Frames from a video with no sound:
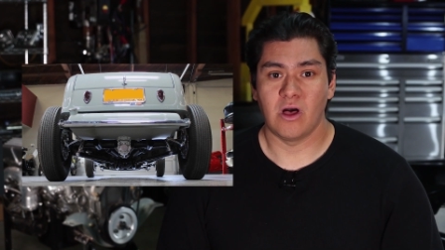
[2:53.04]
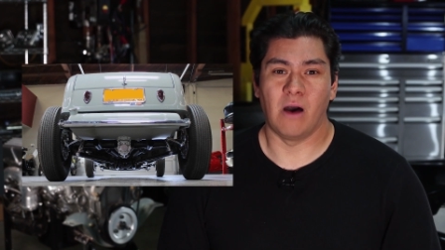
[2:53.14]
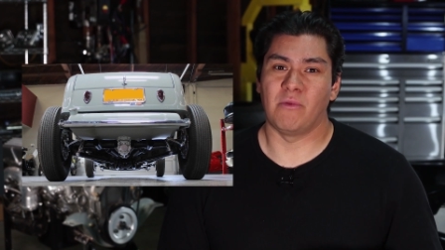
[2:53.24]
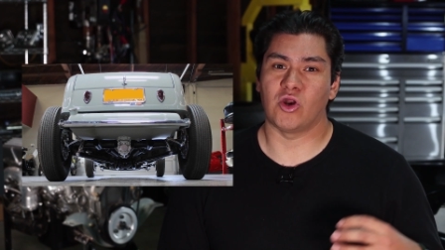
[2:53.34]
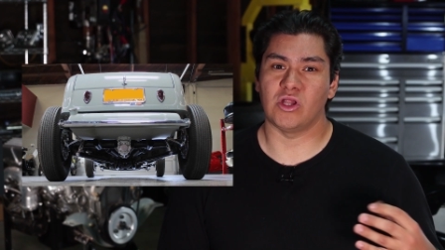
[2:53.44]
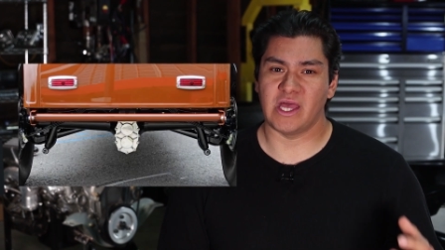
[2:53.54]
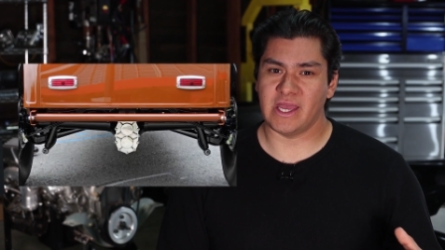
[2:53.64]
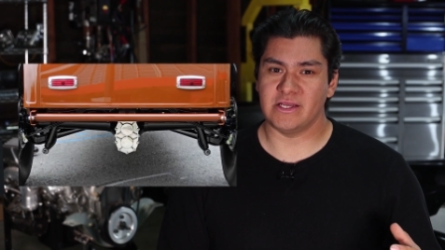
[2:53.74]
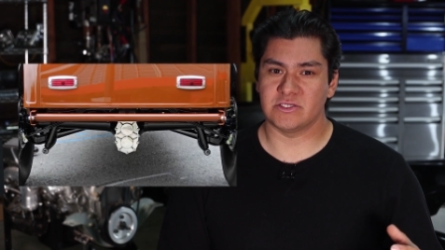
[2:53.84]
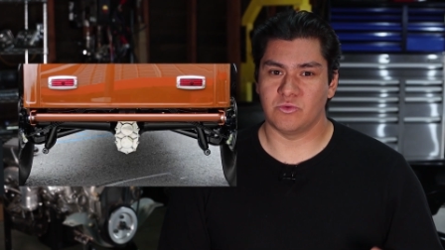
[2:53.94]
On Model
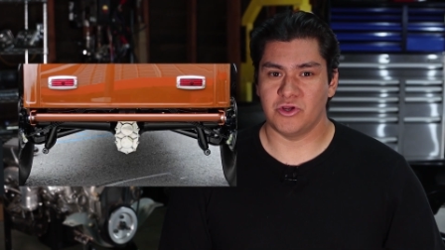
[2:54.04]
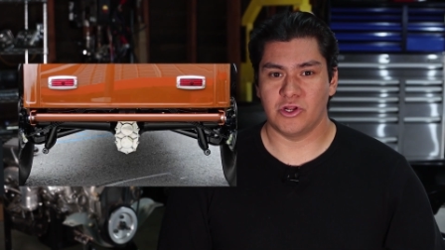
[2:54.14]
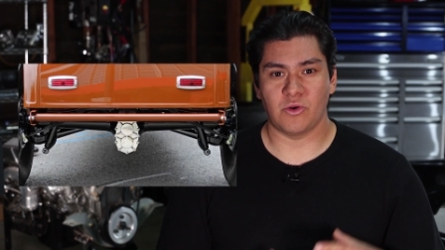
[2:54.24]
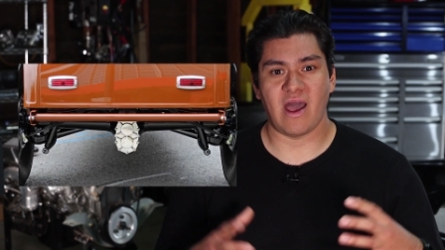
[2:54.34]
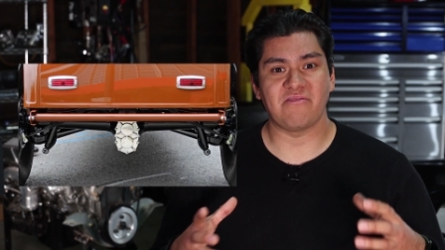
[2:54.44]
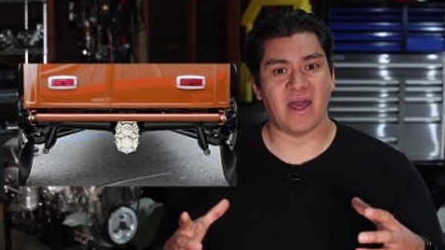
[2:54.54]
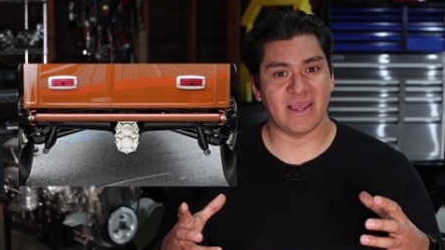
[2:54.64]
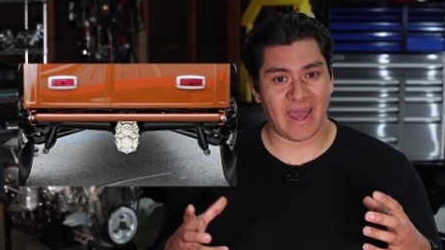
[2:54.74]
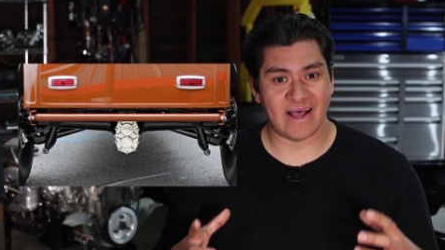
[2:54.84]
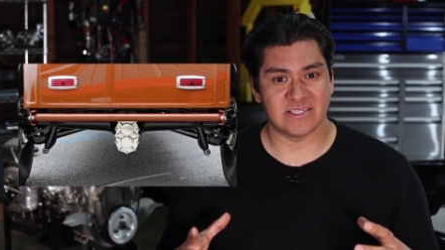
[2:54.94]
A's, where you don't have
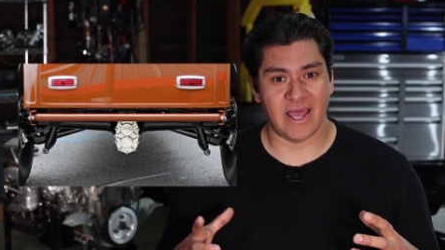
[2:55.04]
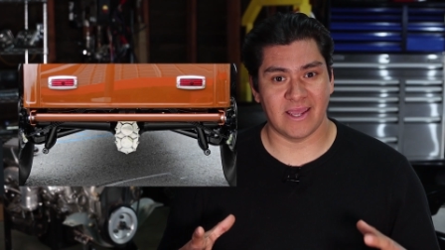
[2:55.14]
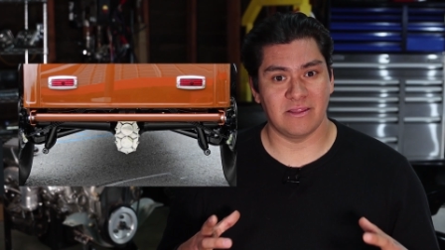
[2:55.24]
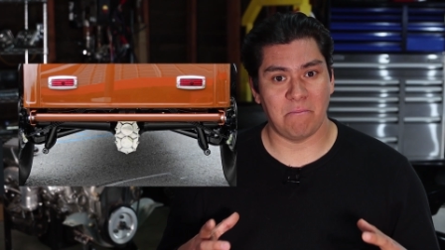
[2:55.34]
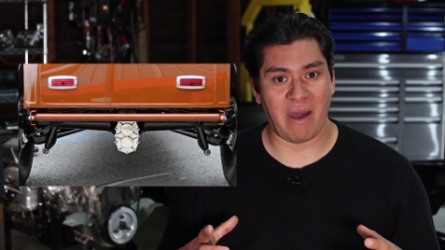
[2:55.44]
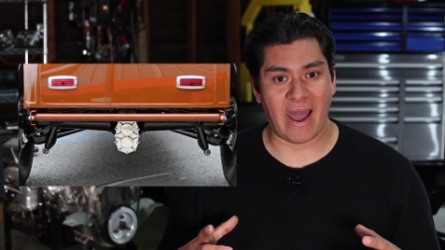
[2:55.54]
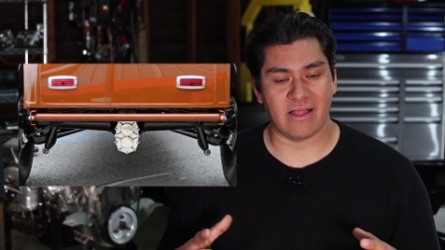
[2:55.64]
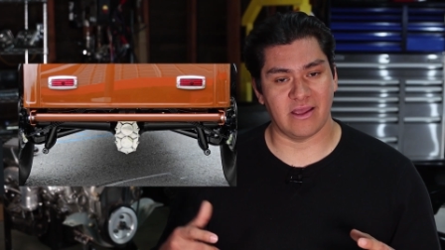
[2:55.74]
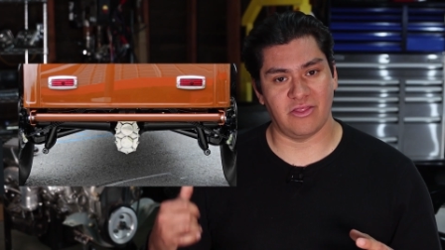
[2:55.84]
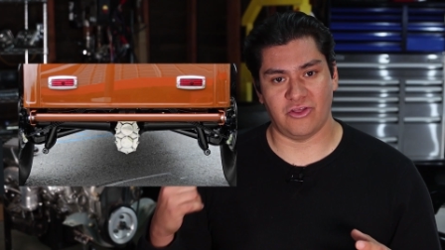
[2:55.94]
that gas tank in the
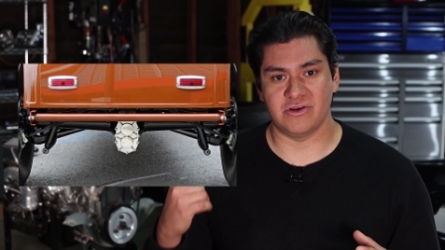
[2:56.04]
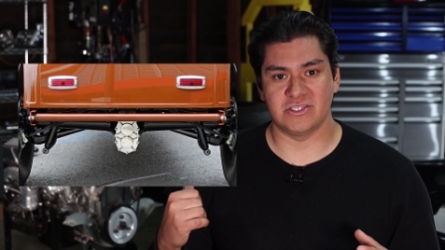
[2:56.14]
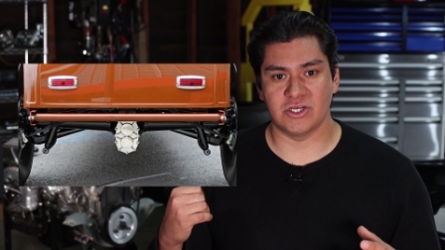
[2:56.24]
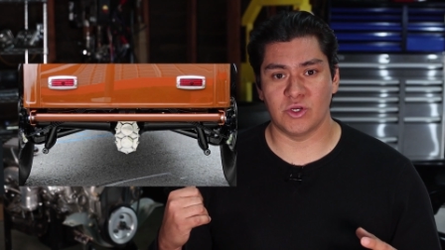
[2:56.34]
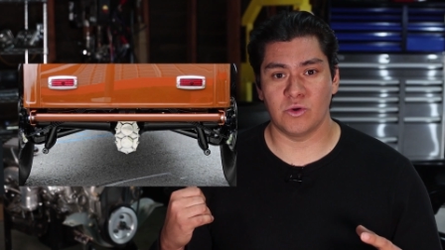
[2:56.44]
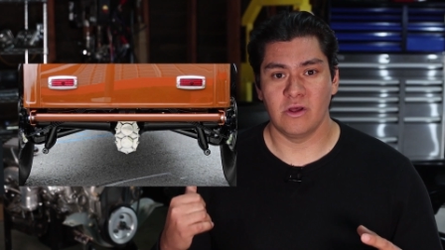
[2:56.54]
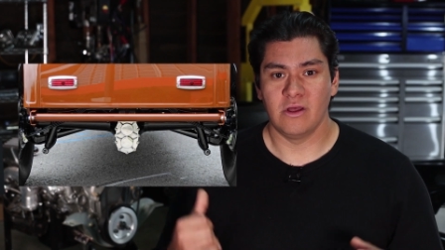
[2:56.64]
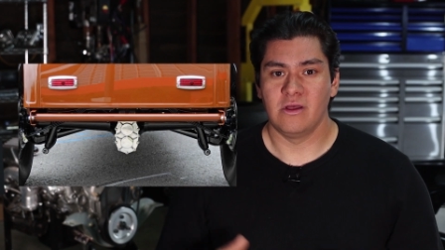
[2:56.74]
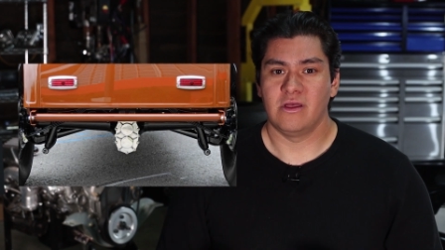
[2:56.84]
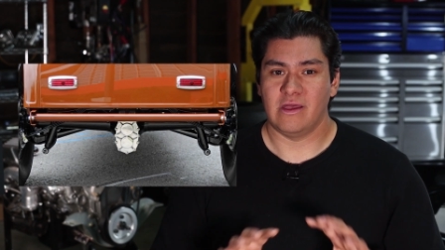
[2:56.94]
back like a 32,
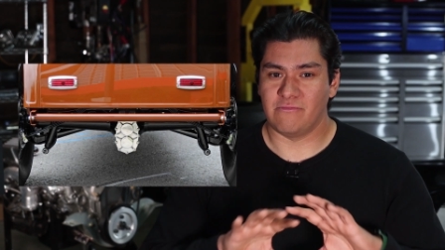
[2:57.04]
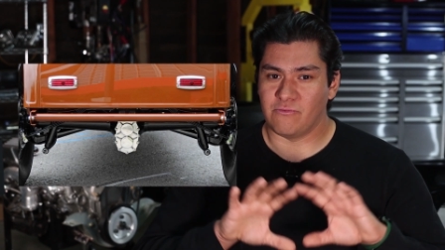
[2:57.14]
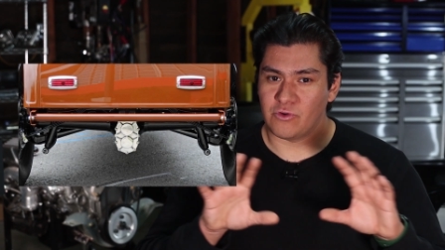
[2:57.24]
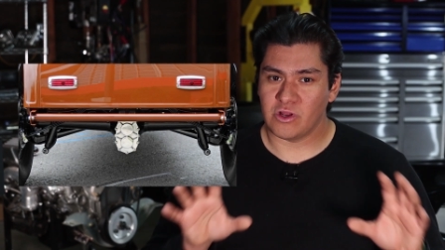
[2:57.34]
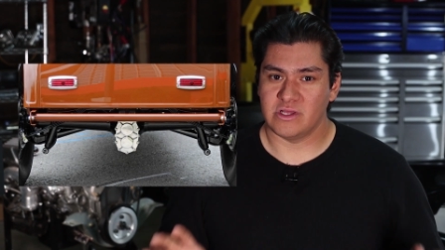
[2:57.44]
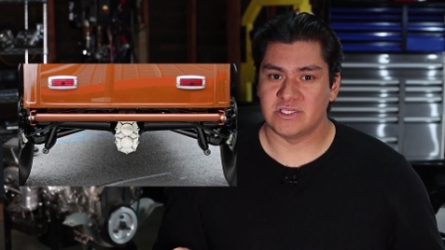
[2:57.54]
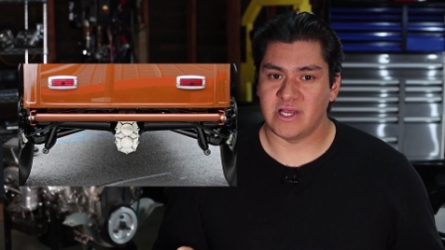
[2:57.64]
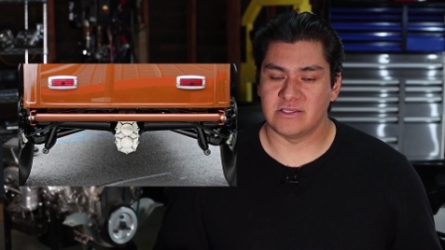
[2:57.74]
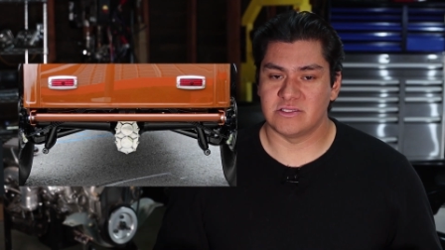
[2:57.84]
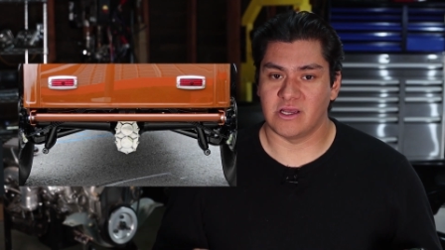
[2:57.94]
it really
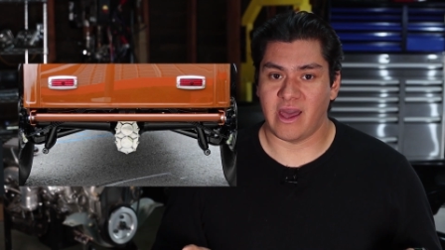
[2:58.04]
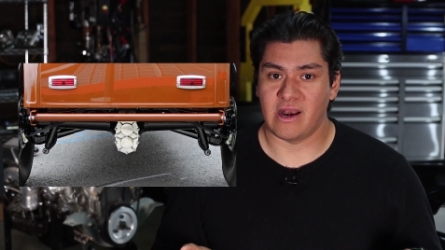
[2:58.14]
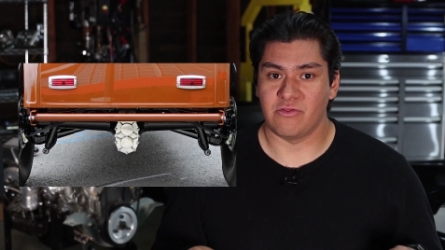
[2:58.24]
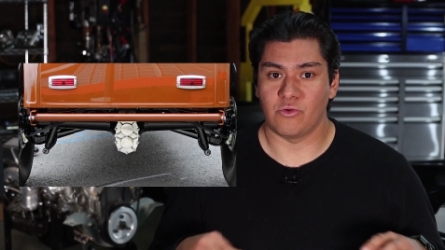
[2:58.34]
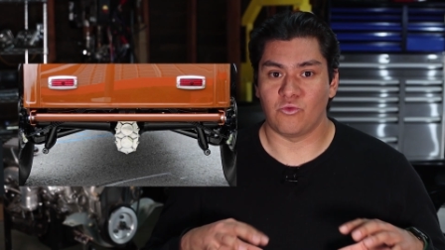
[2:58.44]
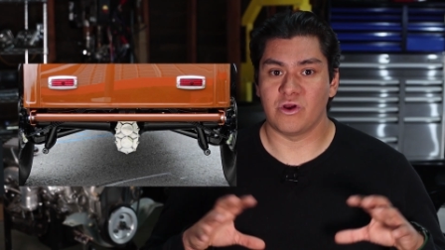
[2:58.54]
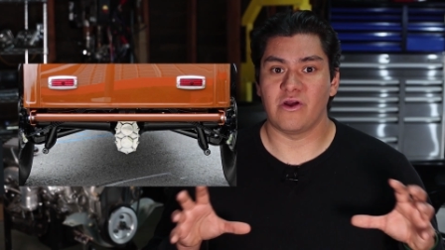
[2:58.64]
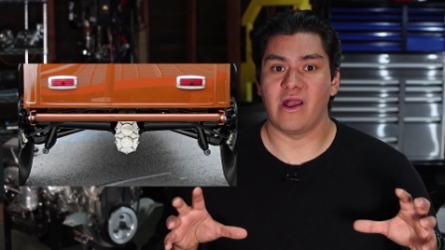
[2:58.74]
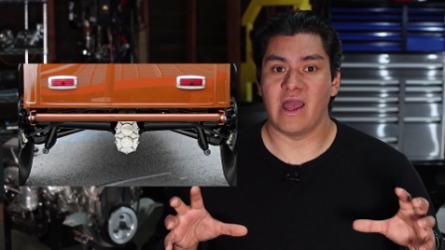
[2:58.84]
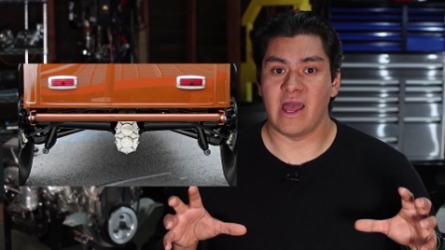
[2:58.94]
sets the kind of the
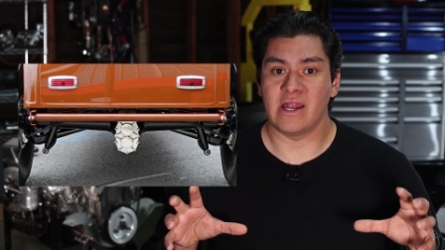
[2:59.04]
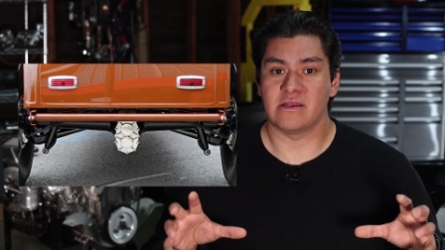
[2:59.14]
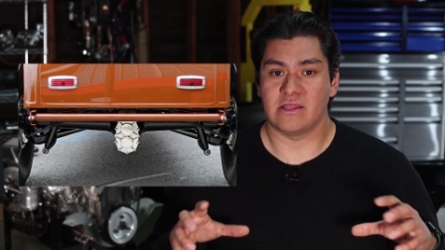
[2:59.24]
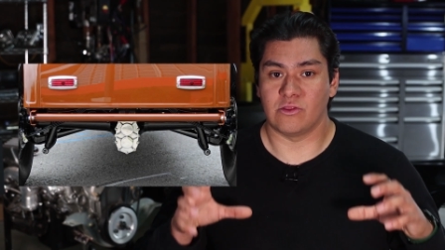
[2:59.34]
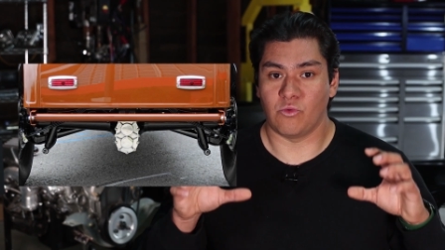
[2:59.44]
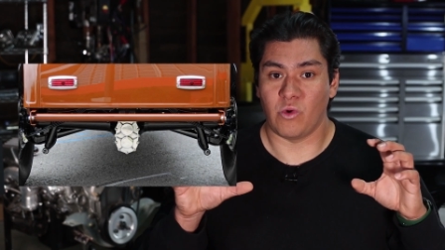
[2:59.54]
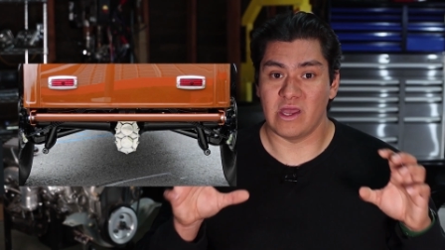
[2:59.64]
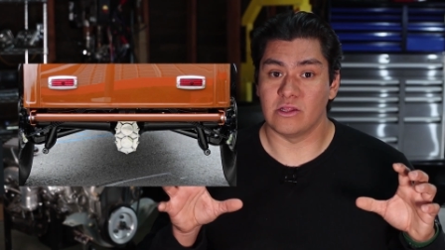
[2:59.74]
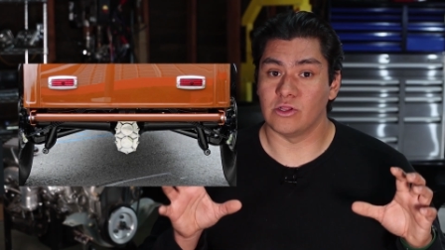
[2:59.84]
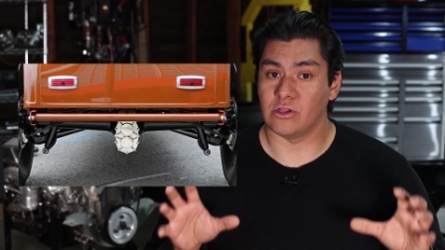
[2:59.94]
rear end and the
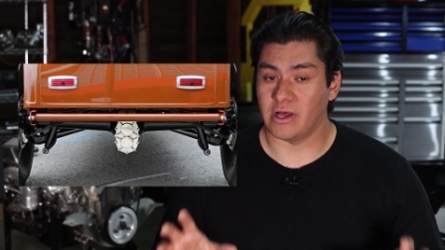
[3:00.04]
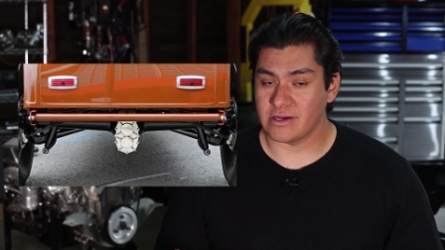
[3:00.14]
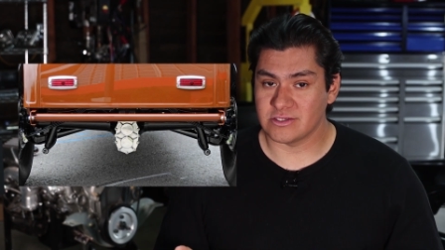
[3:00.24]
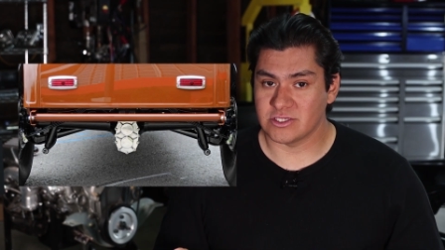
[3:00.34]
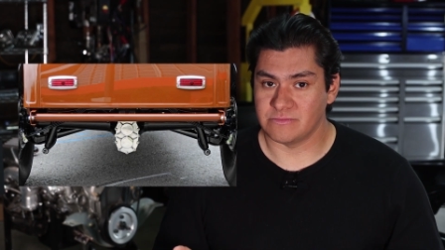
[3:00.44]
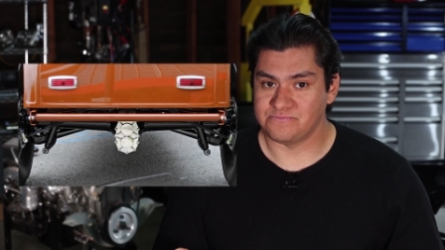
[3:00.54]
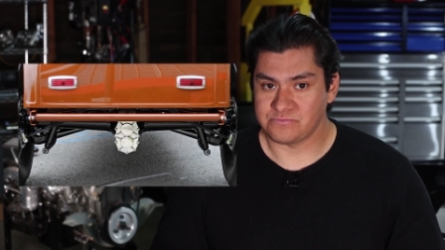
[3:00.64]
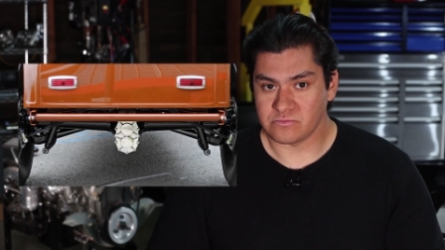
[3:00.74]
way it looks.